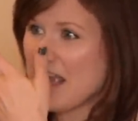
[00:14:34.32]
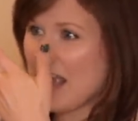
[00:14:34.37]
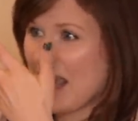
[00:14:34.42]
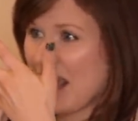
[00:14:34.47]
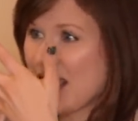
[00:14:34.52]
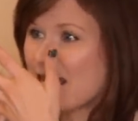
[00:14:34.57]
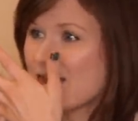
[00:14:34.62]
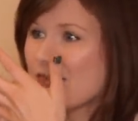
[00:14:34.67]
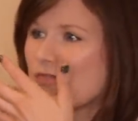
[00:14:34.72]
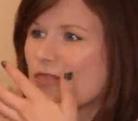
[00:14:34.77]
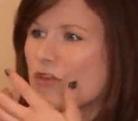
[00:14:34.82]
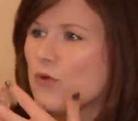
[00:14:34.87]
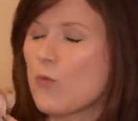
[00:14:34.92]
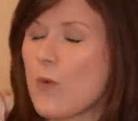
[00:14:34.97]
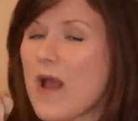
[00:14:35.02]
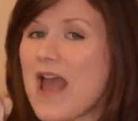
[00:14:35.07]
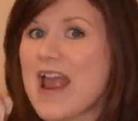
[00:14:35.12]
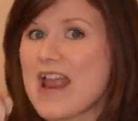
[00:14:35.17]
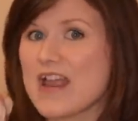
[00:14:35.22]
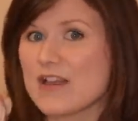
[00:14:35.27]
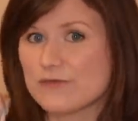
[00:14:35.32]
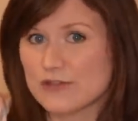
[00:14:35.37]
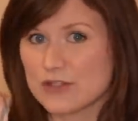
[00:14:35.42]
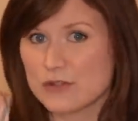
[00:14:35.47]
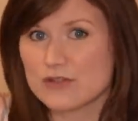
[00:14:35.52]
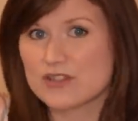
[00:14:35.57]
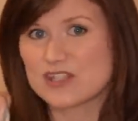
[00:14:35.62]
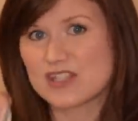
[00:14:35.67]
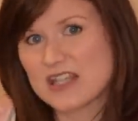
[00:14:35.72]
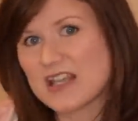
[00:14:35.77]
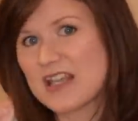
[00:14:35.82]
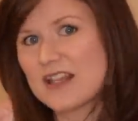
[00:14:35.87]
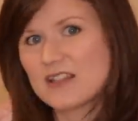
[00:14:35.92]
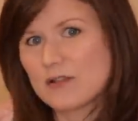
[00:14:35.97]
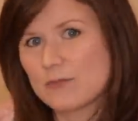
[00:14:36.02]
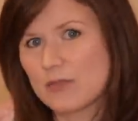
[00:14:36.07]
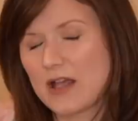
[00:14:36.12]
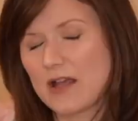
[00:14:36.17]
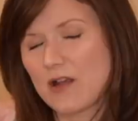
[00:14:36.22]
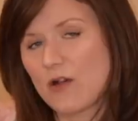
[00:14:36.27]
in the way of you seeing the
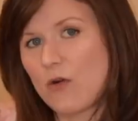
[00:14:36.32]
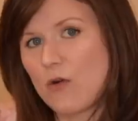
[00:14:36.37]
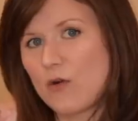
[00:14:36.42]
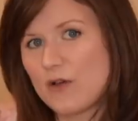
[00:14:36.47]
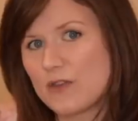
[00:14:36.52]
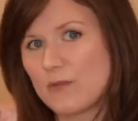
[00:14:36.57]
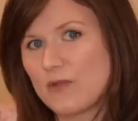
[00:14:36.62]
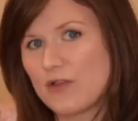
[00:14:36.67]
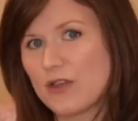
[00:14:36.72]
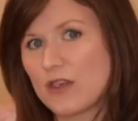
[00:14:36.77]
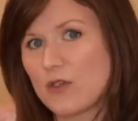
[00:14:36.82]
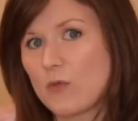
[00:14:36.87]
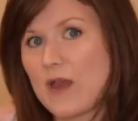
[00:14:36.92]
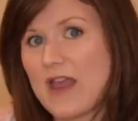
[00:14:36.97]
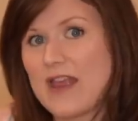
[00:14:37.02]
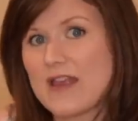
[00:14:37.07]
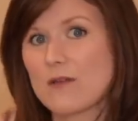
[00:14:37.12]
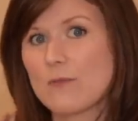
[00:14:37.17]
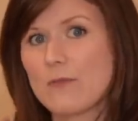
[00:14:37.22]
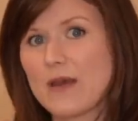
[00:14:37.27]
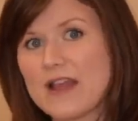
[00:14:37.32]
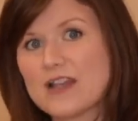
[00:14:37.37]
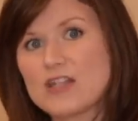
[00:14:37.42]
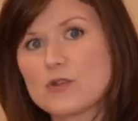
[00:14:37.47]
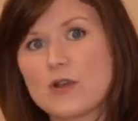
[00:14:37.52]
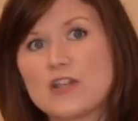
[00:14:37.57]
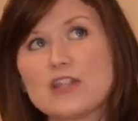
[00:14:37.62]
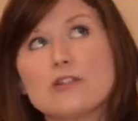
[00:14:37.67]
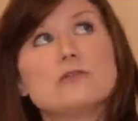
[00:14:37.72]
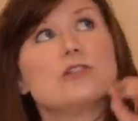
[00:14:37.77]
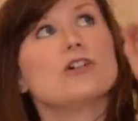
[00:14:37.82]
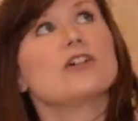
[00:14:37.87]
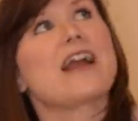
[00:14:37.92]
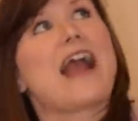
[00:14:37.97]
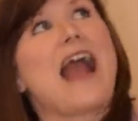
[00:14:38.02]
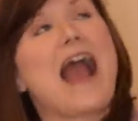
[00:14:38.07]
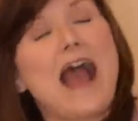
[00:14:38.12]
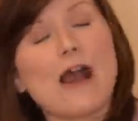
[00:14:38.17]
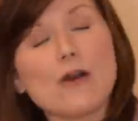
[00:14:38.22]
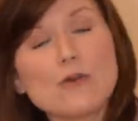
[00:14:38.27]
black hole in the Milky Way compared to when you look
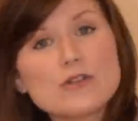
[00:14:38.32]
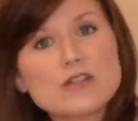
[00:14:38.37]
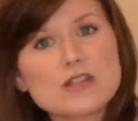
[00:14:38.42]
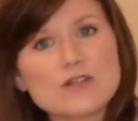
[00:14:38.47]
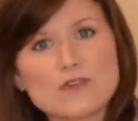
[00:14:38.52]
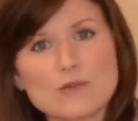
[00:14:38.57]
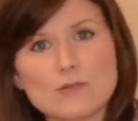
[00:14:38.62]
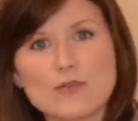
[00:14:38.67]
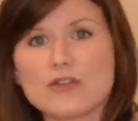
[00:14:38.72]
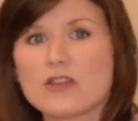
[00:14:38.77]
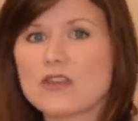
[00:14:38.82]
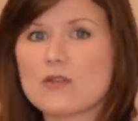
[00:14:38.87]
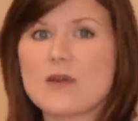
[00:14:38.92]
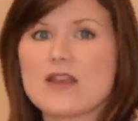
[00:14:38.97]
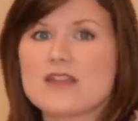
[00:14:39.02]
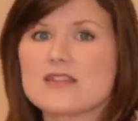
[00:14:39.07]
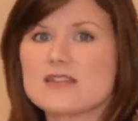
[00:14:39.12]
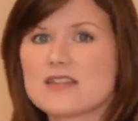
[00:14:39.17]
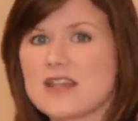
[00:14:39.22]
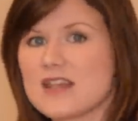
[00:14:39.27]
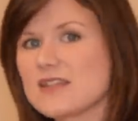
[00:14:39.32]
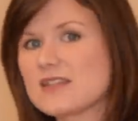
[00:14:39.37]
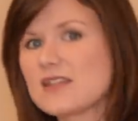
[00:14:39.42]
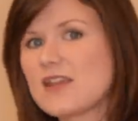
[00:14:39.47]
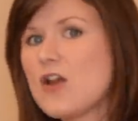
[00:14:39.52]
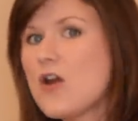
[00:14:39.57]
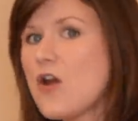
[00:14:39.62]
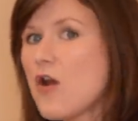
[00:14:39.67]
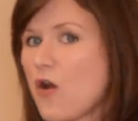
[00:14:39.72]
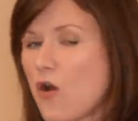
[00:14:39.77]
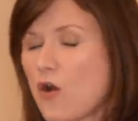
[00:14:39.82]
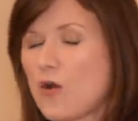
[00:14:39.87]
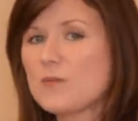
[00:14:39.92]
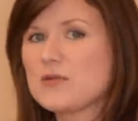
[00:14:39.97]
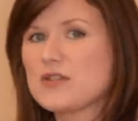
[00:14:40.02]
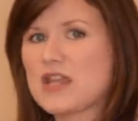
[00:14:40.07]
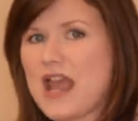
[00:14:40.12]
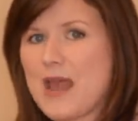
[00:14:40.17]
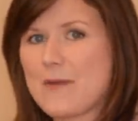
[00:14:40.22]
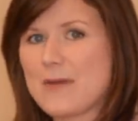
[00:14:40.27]
out of the Milky Way's disk up
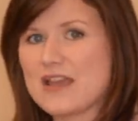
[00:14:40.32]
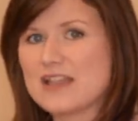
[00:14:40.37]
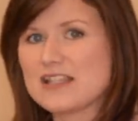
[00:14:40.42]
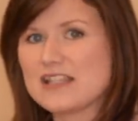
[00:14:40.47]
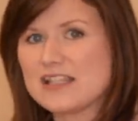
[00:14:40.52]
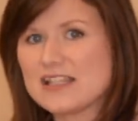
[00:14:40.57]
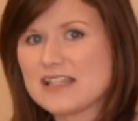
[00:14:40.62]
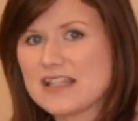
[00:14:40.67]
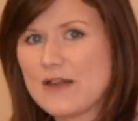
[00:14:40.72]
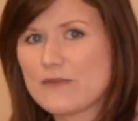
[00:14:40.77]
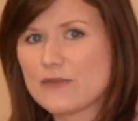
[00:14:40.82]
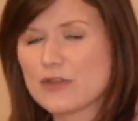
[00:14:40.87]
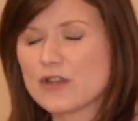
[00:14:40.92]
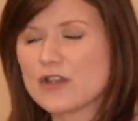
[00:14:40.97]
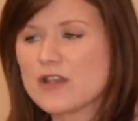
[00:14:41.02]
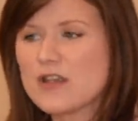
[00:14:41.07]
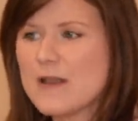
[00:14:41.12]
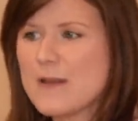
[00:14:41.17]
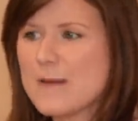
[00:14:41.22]
to M87,